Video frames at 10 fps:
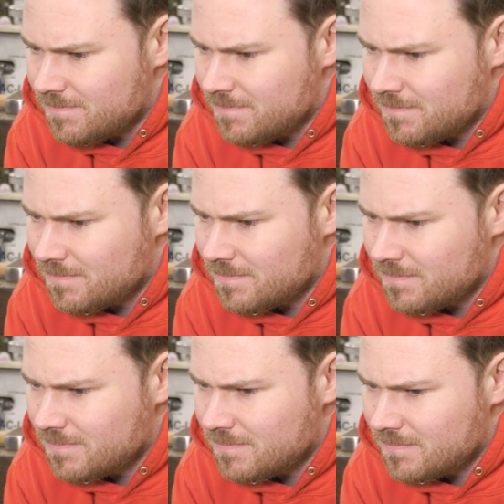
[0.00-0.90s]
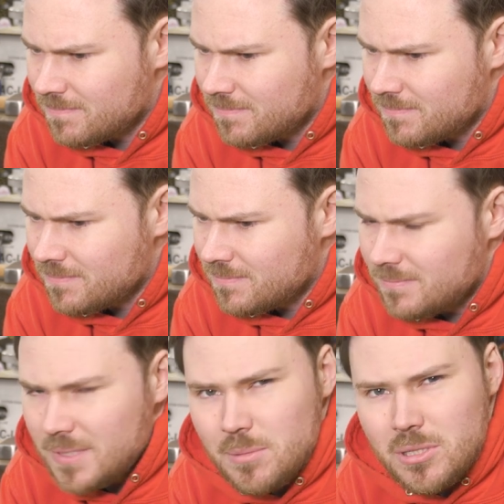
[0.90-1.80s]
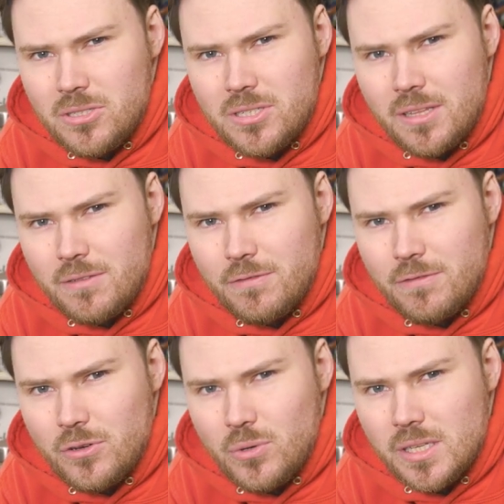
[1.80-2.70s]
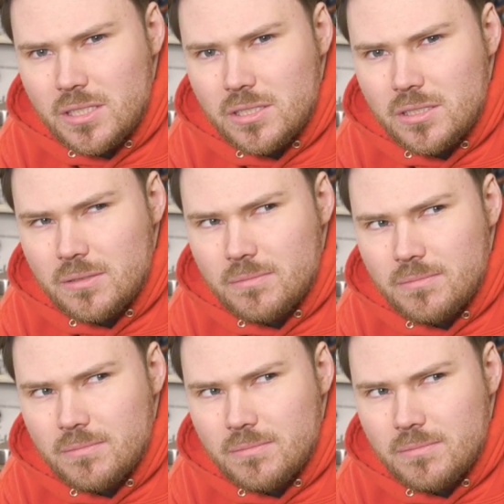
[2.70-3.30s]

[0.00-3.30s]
Hmm. Maybe do something foolish.